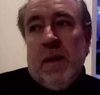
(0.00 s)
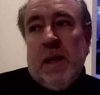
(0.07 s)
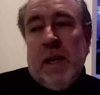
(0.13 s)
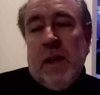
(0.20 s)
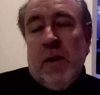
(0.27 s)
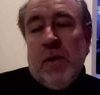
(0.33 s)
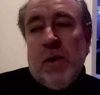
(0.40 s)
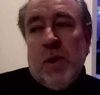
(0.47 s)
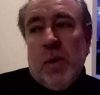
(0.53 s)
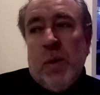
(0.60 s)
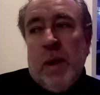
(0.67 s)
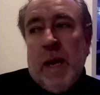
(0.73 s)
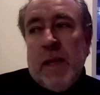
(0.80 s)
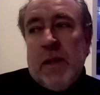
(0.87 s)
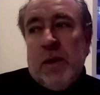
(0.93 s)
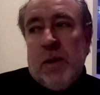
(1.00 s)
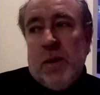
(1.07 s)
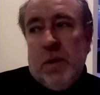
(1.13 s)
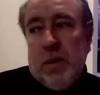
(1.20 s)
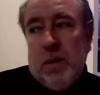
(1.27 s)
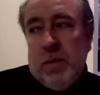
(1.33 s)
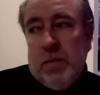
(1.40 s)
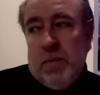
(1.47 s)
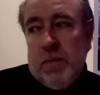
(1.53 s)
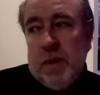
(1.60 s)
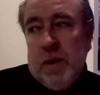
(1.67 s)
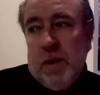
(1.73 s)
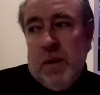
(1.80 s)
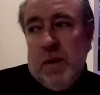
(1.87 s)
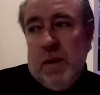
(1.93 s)
And I also had to
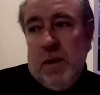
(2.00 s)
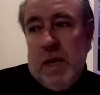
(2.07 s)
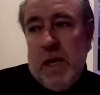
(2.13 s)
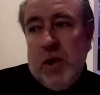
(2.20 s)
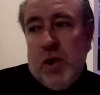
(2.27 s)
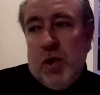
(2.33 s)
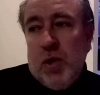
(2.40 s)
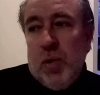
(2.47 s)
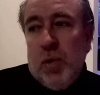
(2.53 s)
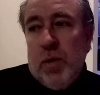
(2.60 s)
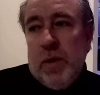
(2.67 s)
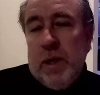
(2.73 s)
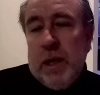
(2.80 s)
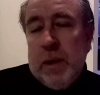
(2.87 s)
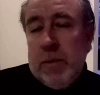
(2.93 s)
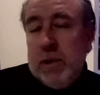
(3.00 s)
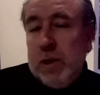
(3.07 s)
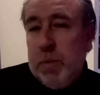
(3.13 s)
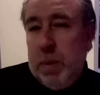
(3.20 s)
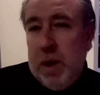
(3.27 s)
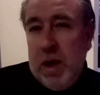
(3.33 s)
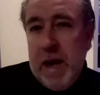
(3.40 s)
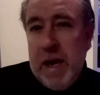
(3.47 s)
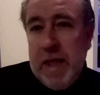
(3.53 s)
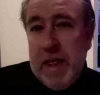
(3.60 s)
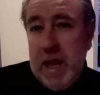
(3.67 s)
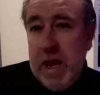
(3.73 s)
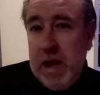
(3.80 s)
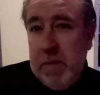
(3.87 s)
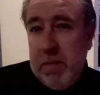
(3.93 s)
ensure that I was supplying
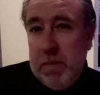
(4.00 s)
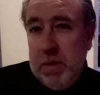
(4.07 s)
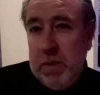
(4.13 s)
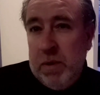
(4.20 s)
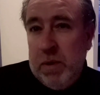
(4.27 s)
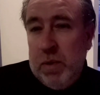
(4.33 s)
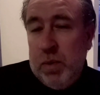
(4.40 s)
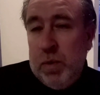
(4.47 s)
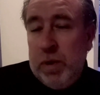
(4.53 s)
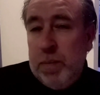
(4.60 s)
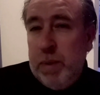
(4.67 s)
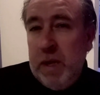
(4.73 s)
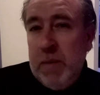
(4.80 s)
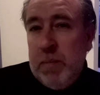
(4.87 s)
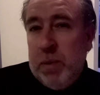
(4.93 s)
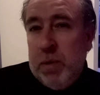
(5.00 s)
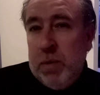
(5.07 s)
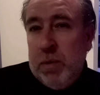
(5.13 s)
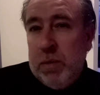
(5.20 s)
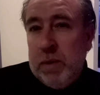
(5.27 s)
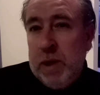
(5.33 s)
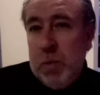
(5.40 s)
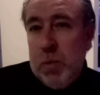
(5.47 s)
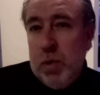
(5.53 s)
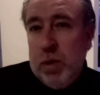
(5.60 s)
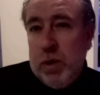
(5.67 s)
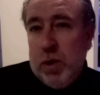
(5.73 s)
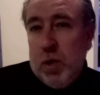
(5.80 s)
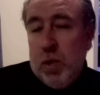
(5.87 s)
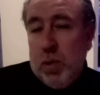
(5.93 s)
them with people that
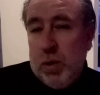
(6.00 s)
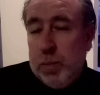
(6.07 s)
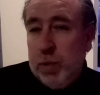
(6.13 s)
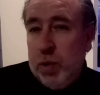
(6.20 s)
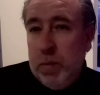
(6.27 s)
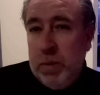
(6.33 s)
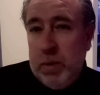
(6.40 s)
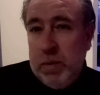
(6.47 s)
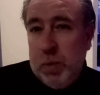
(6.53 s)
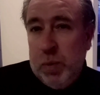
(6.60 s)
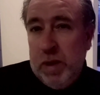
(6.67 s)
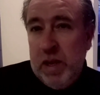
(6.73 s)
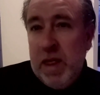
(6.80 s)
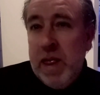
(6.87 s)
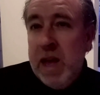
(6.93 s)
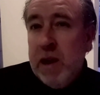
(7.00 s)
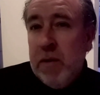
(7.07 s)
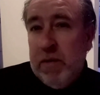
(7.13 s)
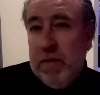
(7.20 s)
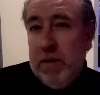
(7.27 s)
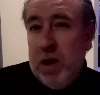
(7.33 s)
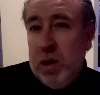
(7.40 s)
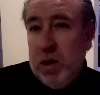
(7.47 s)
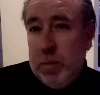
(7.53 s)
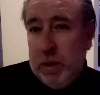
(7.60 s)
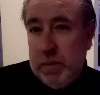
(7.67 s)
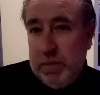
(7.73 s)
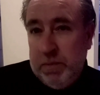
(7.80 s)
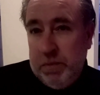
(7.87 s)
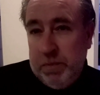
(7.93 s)
wouldn't cause problems within their environment.